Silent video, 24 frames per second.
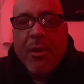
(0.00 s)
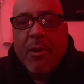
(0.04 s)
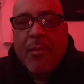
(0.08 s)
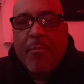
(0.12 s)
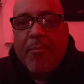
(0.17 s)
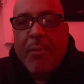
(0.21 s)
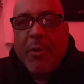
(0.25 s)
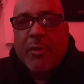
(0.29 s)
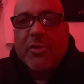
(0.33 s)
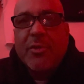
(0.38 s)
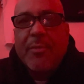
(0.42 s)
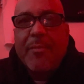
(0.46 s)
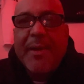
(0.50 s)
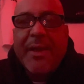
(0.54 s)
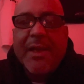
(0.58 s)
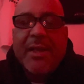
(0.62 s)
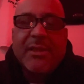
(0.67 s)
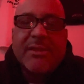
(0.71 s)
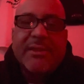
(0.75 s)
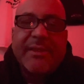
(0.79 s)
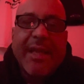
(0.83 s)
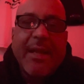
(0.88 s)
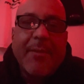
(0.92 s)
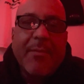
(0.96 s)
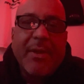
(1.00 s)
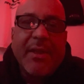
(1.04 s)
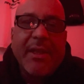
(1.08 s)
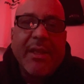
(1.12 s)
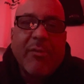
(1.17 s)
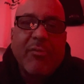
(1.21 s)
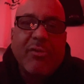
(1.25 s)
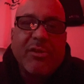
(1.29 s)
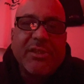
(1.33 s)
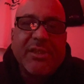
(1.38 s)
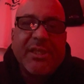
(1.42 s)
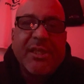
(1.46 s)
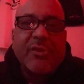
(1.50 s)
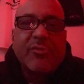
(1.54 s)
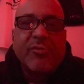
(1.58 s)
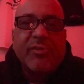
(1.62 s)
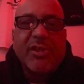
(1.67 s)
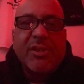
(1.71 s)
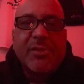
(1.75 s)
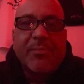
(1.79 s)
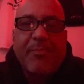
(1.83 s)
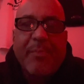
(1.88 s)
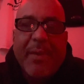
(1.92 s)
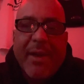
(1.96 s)
Bozo made a statement that was
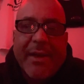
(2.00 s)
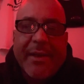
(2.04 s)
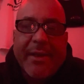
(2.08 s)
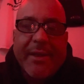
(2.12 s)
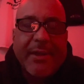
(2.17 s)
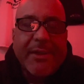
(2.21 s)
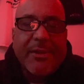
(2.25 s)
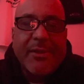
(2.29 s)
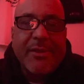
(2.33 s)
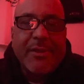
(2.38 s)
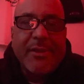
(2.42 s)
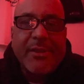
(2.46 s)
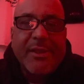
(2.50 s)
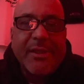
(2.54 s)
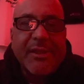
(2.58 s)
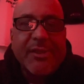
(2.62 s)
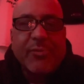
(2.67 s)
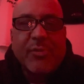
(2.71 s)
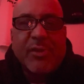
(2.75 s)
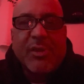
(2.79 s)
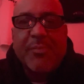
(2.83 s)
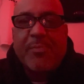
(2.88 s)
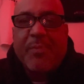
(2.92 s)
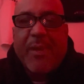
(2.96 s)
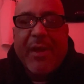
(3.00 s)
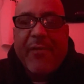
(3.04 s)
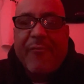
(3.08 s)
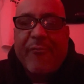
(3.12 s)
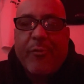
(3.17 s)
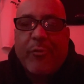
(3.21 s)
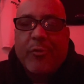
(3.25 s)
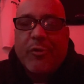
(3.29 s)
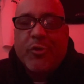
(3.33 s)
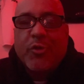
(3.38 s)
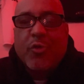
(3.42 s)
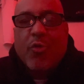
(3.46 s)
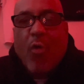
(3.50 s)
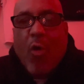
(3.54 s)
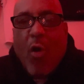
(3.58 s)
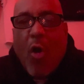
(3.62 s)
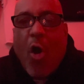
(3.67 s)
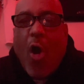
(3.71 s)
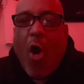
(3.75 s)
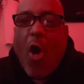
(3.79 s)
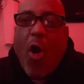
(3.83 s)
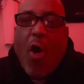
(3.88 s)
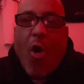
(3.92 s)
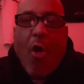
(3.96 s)
disrespectful to
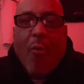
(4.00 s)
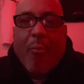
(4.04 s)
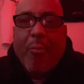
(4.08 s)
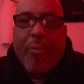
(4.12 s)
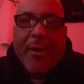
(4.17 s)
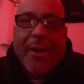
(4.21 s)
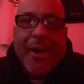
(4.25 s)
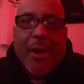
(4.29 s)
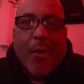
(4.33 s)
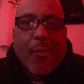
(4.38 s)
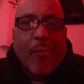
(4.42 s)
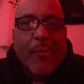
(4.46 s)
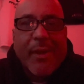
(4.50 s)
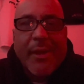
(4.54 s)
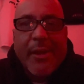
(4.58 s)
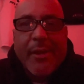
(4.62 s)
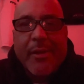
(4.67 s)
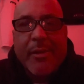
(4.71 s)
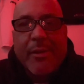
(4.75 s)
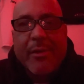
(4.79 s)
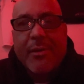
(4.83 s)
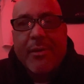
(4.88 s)
all brown men.